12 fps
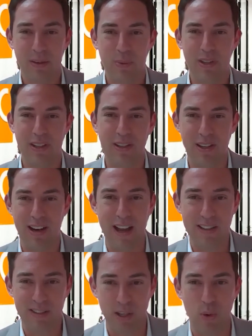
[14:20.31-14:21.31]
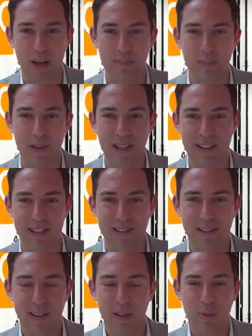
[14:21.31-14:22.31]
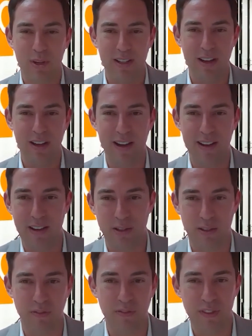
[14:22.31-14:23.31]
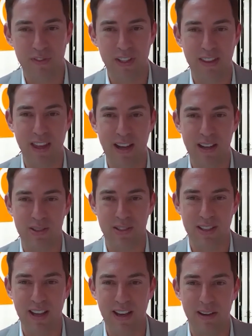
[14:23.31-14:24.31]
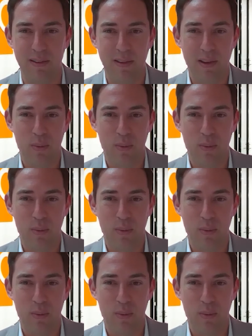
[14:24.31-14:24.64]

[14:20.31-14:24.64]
You're asking 1 million. We're at 950,000 now.